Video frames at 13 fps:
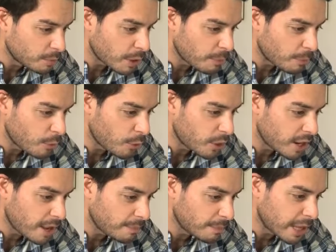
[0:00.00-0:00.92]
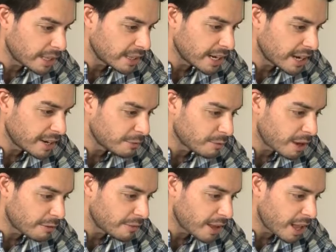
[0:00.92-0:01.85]
Ramona, Petra,
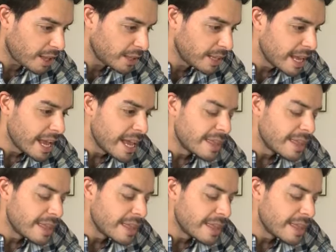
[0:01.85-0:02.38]
Rafael.